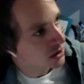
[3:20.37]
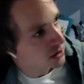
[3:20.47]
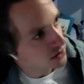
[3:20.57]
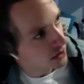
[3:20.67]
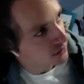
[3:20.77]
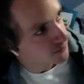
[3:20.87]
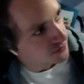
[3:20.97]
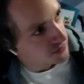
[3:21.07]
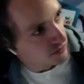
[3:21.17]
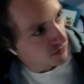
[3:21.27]
So
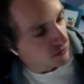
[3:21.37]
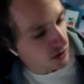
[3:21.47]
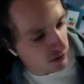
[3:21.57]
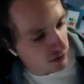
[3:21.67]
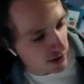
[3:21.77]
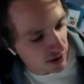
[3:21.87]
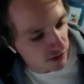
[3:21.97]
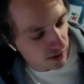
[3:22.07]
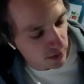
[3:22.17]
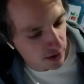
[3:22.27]
a really good
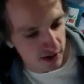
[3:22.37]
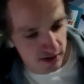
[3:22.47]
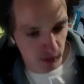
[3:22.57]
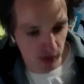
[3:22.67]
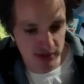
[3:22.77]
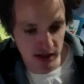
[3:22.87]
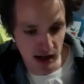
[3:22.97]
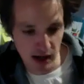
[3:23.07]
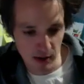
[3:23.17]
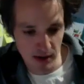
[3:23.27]
fabricator's like worked out
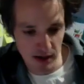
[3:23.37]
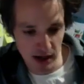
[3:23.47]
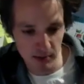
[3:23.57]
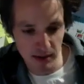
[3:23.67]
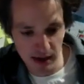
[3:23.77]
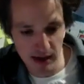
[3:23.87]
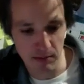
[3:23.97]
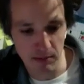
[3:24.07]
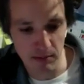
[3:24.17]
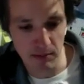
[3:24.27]
how big it
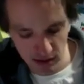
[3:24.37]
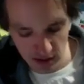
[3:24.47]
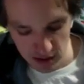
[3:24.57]
can be.